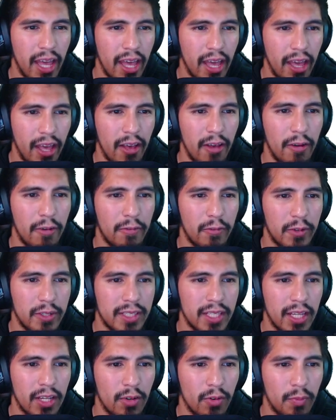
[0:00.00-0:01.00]
every
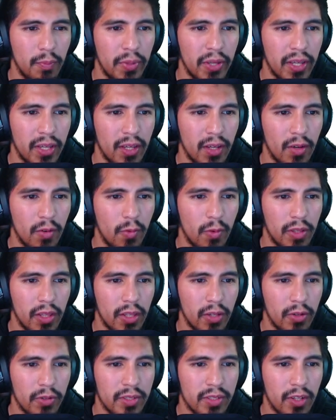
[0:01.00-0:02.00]
single bit with a
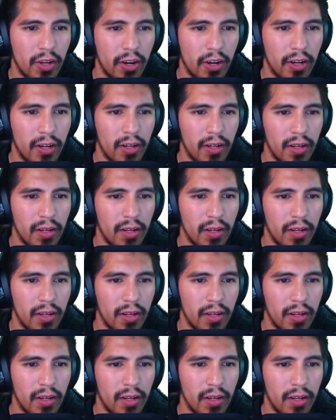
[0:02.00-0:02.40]
little star.